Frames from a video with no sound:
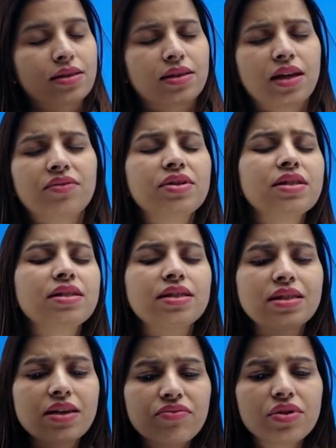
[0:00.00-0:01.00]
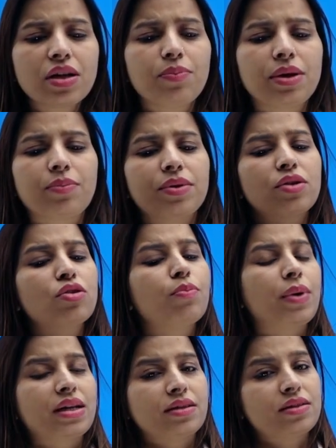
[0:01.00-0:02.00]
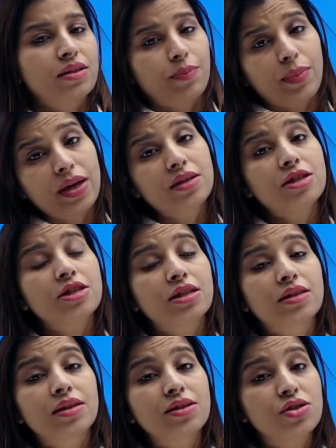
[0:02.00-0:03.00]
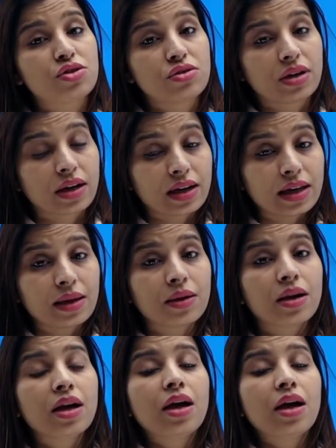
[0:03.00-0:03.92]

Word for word: there were several people who participated in the struggling